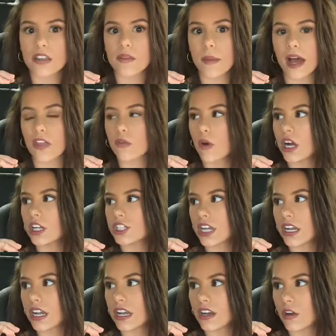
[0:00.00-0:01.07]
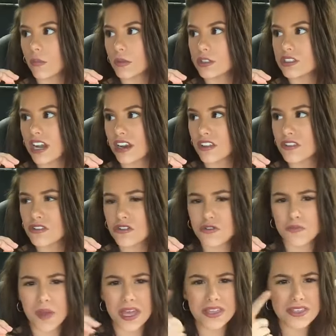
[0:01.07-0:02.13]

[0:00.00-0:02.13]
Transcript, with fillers: mouthwash and almost out of the toothpaste.